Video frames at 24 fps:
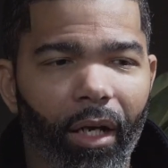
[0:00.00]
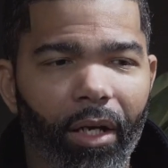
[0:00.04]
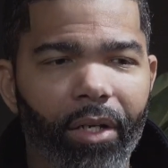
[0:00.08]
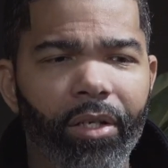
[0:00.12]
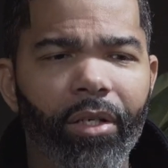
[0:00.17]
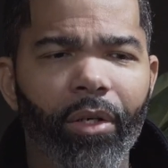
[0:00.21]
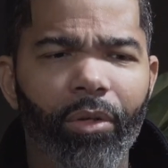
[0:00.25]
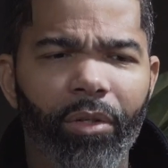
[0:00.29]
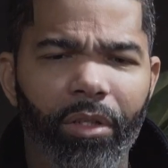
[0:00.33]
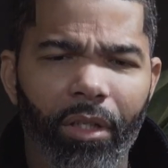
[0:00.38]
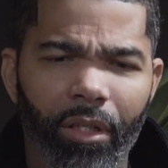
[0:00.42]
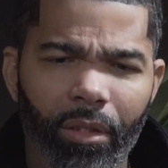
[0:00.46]

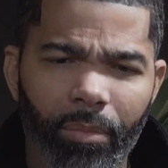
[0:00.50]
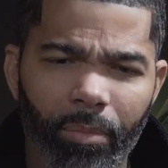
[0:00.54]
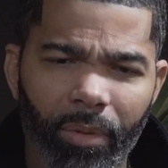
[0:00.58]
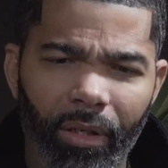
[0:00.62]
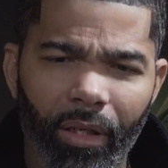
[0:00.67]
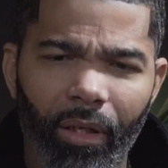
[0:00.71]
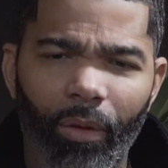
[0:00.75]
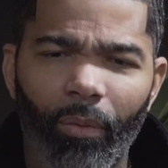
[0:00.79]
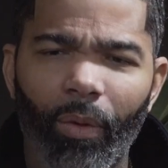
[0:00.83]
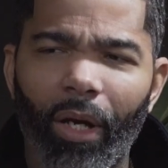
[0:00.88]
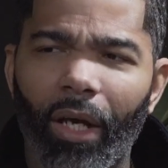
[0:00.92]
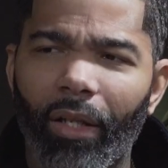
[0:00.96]
So just
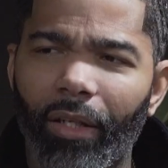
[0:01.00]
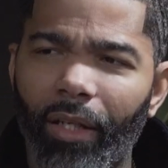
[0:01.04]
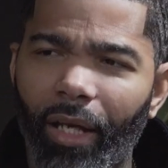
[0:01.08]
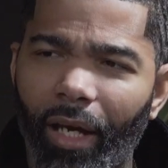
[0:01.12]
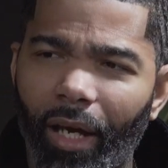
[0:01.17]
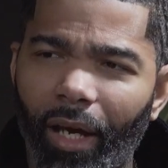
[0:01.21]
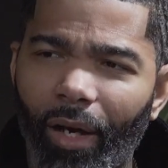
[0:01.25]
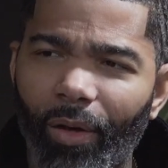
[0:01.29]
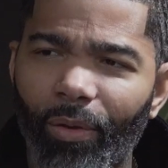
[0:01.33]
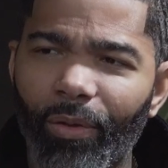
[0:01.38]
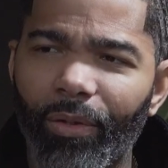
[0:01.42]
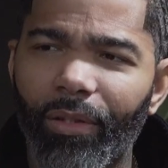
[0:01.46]
being around the
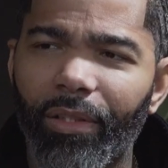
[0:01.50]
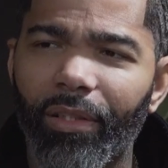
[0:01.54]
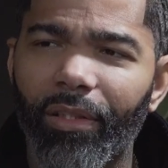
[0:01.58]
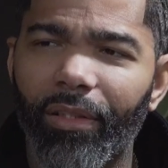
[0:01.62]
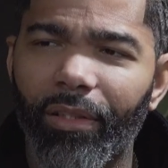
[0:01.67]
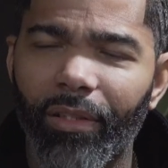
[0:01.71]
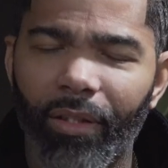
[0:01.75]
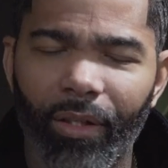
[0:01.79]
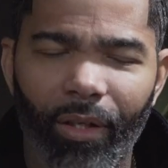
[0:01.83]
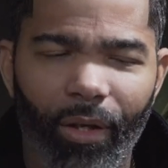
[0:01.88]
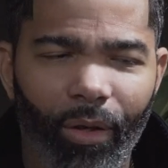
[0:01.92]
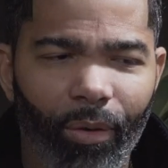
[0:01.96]
house,
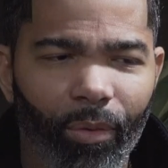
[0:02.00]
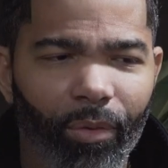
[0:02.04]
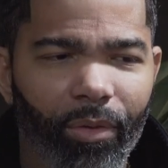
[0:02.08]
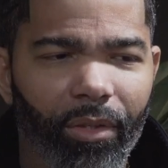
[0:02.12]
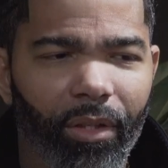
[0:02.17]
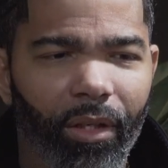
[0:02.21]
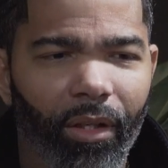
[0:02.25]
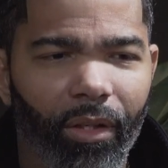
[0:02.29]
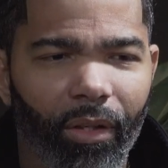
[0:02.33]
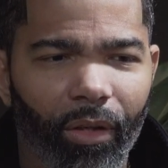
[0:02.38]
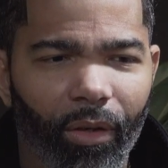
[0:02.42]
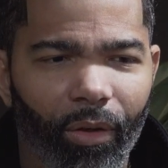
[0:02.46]

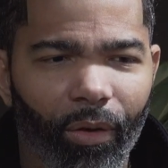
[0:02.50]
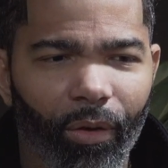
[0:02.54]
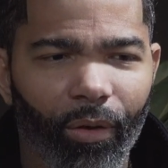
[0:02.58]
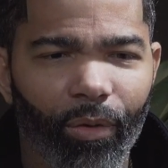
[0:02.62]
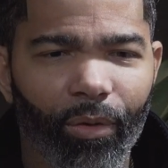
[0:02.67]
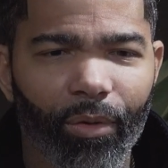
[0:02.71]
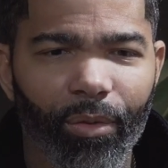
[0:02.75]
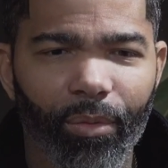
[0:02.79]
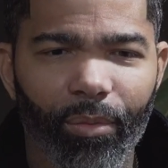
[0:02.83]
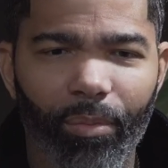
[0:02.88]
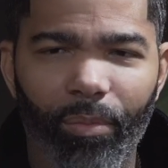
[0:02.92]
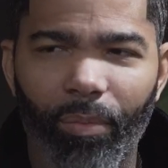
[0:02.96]
seeing the
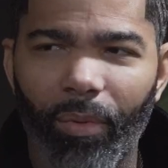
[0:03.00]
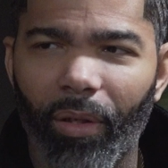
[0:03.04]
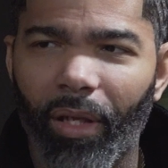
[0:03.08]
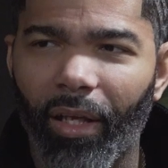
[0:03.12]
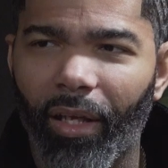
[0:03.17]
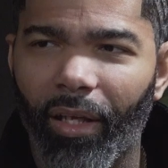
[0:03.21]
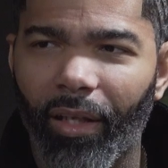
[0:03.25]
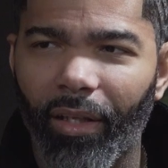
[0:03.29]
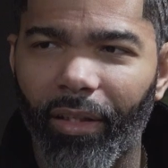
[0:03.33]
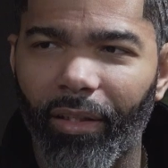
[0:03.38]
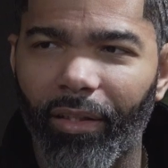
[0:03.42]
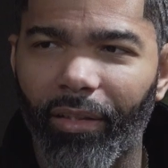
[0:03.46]
girls
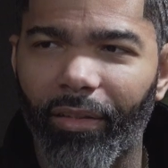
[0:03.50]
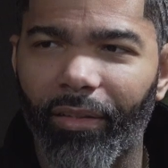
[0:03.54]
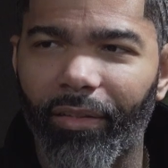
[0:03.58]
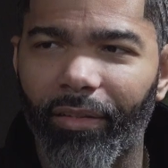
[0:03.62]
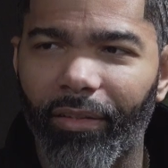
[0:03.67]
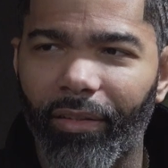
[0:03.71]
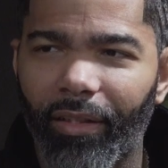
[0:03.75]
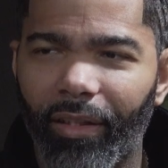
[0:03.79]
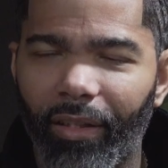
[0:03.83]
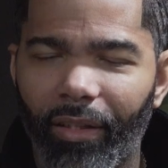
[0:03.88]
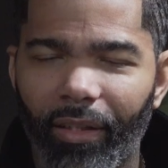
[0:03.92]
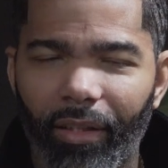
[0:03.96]
play and
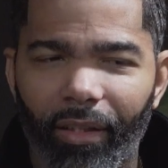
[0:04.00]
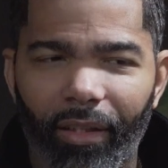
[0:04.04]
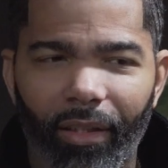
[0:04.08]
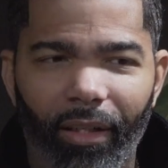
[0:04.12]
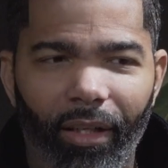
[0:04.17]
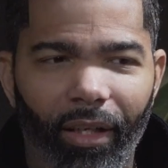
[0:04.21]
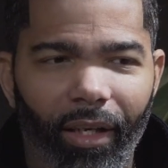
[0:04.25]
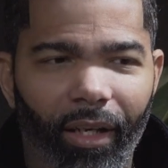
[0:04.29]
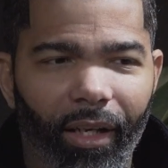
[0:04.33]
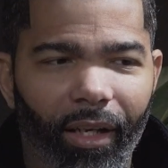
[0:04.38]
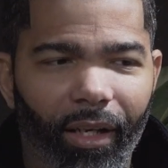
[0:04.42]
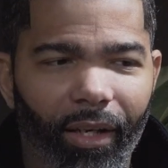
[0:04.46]

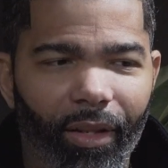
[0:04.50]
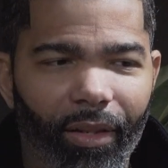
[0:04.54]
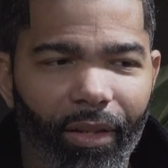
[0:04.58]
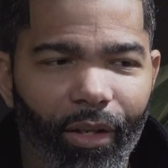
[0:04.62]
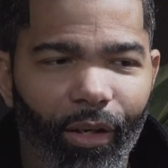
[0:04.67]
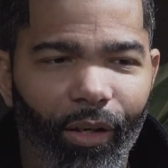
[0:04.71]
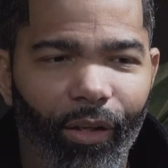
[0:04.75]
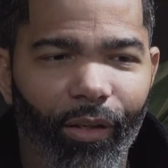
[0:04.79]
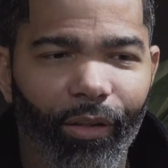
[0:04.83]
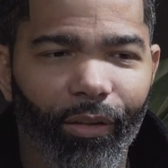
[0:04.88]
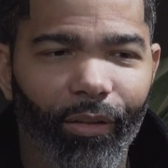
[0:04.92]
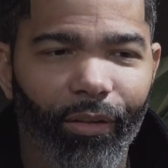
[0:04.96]

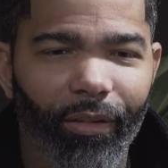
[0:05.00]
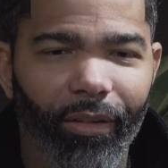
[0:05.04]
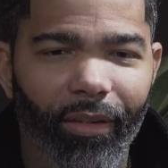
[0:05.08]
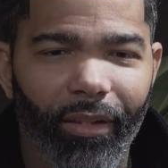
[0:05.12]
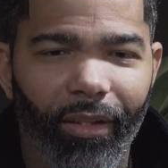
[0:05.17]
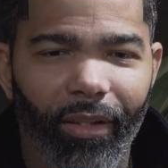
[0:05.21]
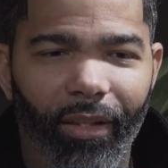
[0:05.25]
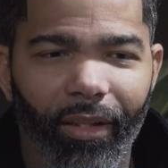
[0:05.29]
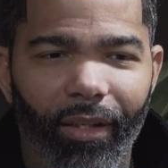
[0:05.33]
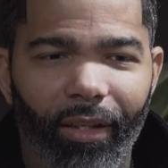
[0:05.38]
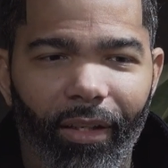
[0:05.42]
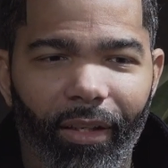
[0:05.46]
their
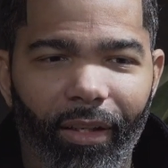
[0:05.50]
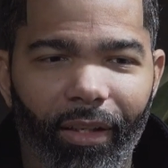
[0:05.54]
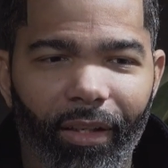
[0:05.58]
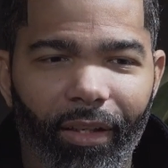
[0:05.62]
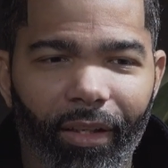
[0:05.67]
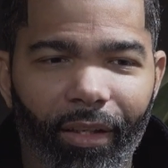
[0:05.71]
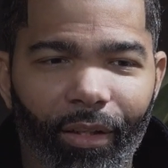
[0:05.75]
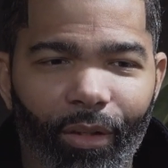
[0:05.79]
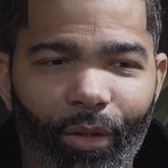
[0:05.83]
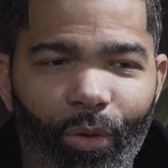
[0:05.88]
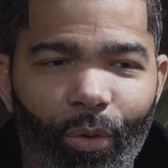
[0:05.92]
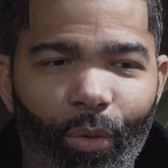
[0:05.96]

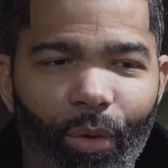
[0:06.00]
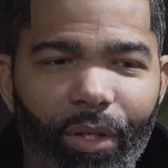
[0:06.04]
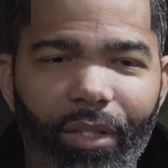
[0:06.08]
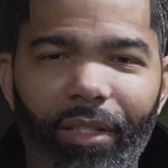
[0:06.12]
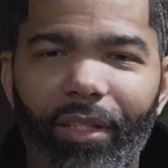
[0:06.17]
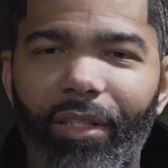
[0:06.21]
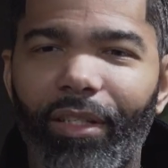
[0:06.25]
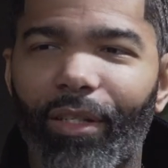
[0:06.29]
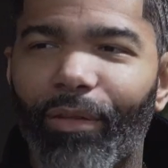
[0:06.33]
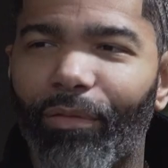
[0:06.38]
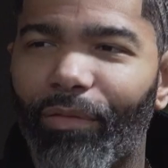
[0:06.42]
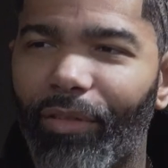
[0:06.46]

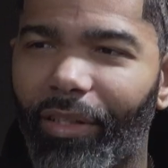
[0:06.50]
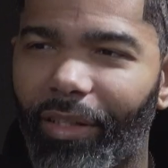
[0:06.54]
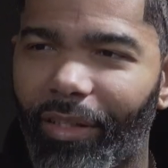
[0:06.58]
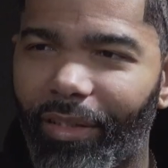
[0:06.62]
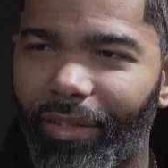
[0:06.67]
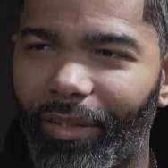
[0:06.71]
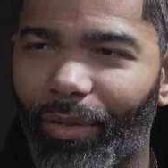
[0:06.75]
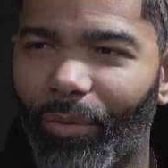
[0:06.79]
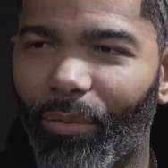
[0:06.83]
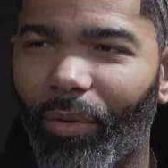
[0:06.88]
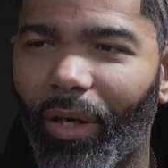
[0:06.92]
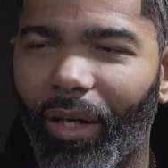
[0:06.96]

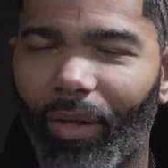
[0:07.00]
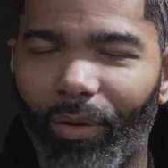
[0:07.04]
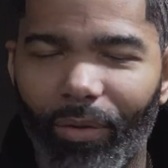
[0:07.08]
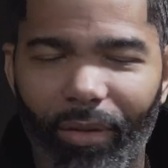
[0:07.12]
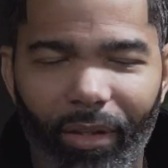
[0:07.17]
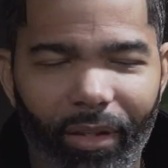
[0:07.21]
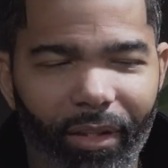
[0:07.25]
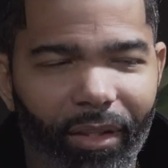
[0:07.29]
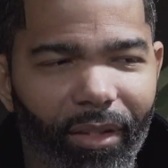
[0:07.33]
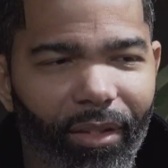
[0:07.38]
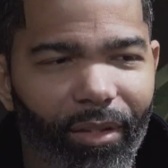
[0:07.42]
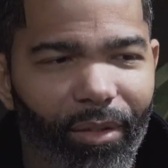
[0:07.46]
inquisitiveness around
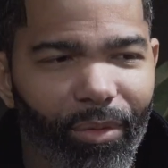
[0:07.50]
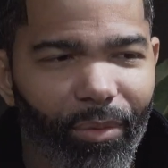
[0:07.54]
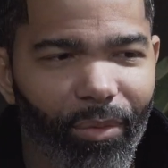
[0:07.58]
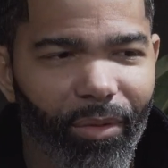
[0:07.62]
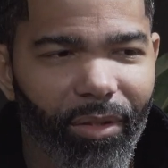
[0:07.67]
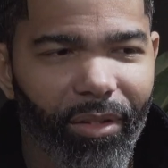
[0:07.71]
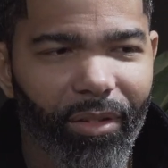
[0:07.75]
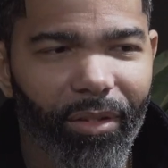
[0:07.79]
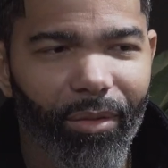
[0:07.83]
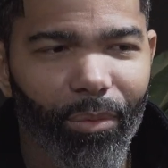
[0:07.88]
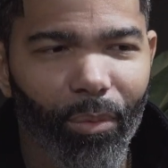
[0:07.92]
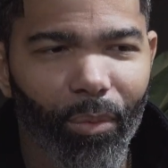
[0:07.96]
things
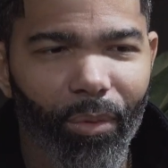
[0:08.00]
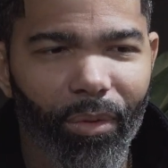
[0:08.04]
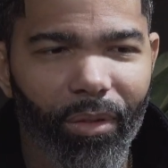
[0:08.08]
was